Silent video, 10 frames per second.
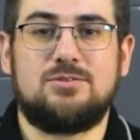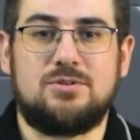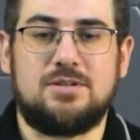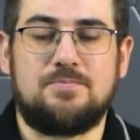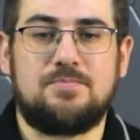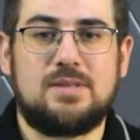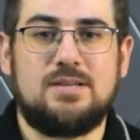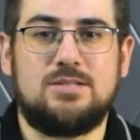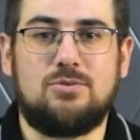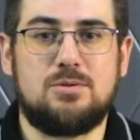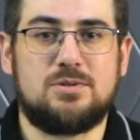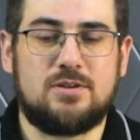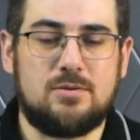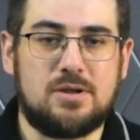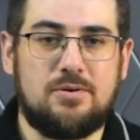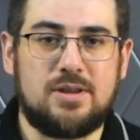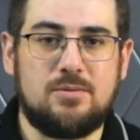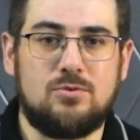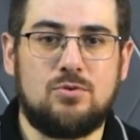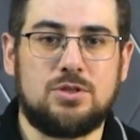Hello! Today we are talking
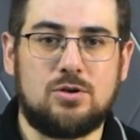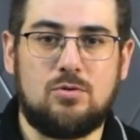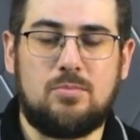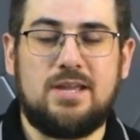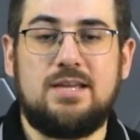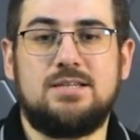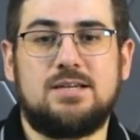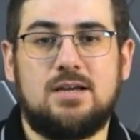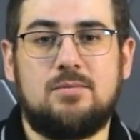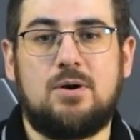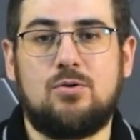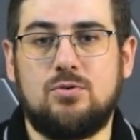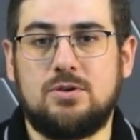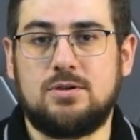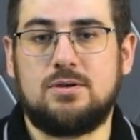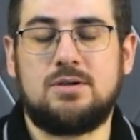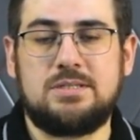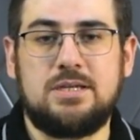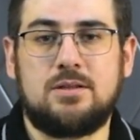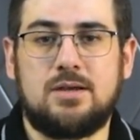about such a concept as rest of the body,
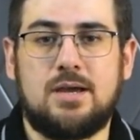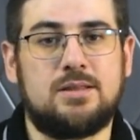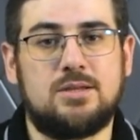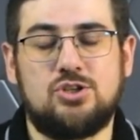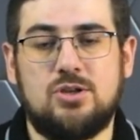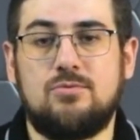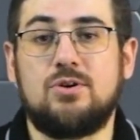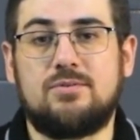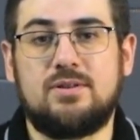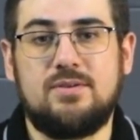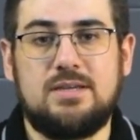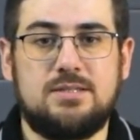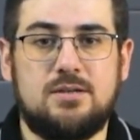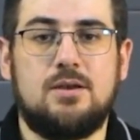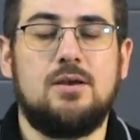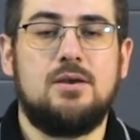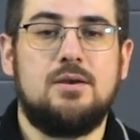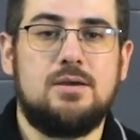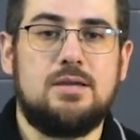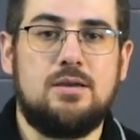or rather its equilibrium.
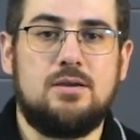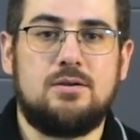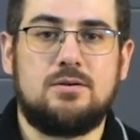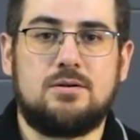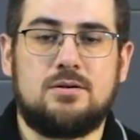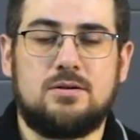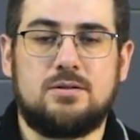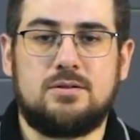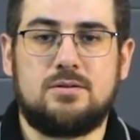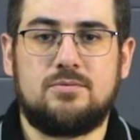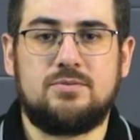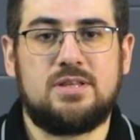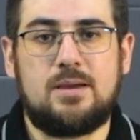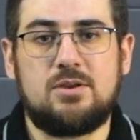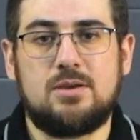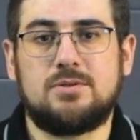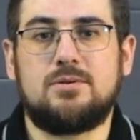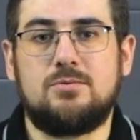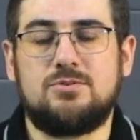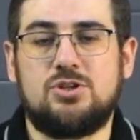And in dynamics, we have already
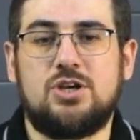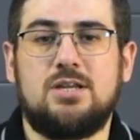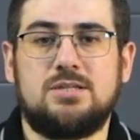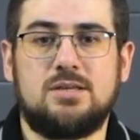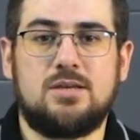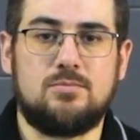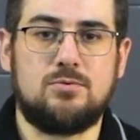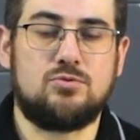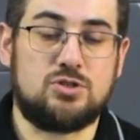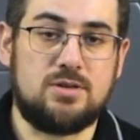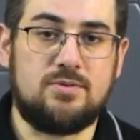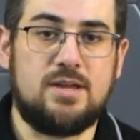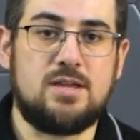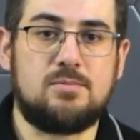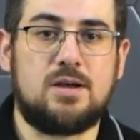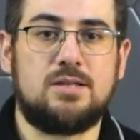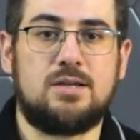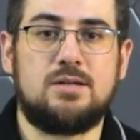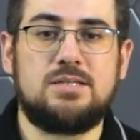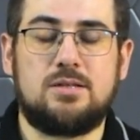met with such a phenomenon when the body is
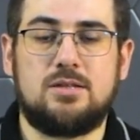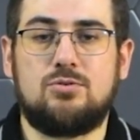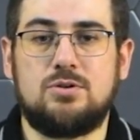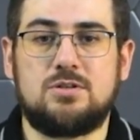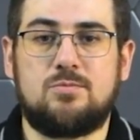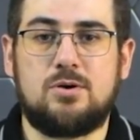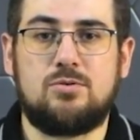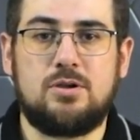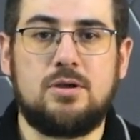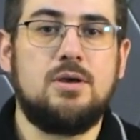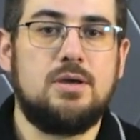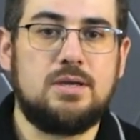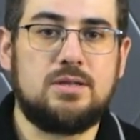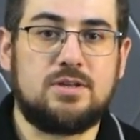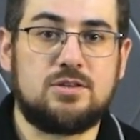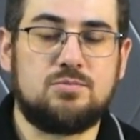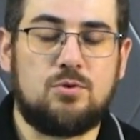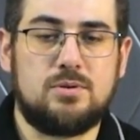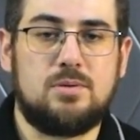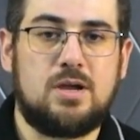at rest. And let's remember
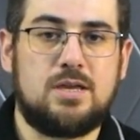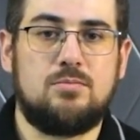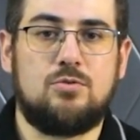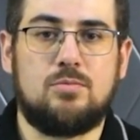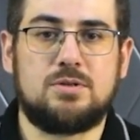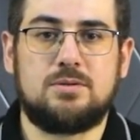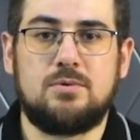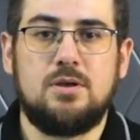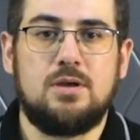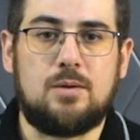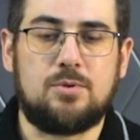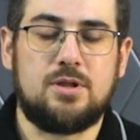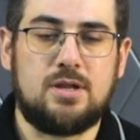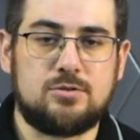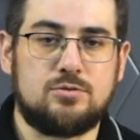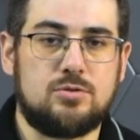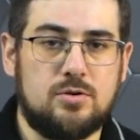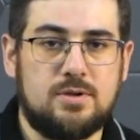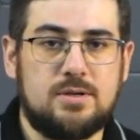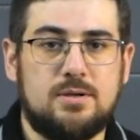how the conditions of this state of the body are
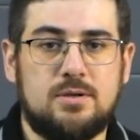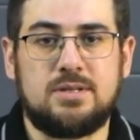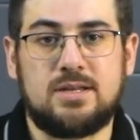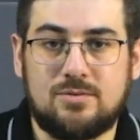determined.